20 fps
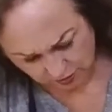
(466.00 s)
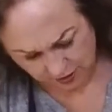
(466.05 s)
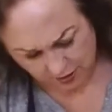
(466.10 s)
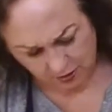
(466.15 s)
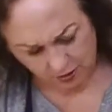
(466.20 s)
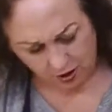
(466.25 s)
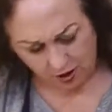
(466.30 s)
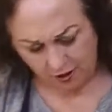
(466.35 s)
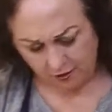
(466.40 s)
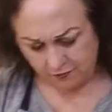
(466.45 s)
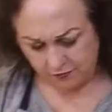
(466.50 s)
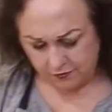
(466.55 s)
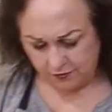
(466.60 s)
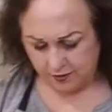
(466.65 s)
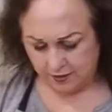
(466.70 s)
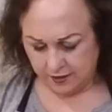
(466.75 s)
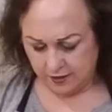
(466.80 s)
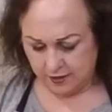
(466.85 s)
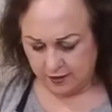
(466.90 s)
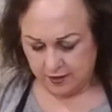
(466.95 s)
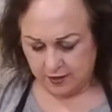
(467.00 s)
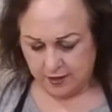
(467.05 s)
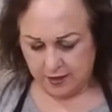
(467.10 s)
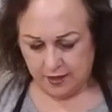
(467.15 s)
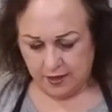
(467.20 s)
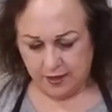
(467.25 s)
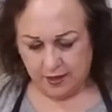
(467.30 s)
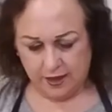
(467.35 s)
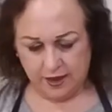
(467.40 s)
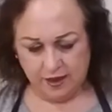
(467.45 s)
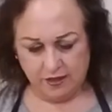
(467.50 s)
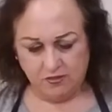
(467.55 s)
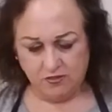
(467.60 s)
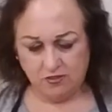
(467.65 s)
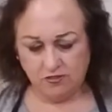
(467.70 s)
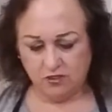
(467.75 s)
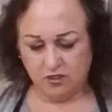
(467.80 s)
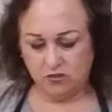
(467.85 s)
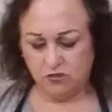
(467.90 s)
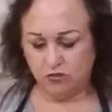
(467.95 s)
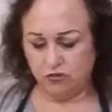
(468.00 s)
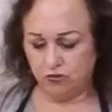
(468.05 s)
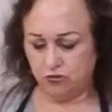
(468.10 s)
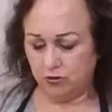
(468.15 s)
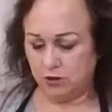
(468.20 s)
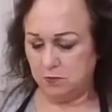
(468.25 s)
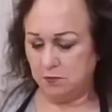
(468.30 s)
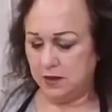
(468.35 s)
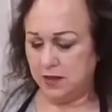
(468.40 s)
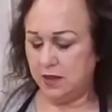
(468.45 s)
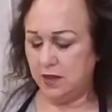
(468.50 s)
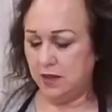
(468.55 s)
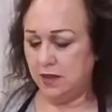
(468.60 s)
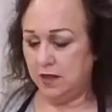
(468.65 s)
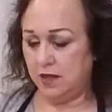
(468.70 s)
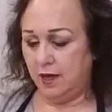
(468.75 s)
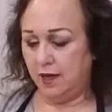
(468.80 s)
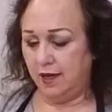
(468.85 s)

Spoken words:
it off, and this is extremely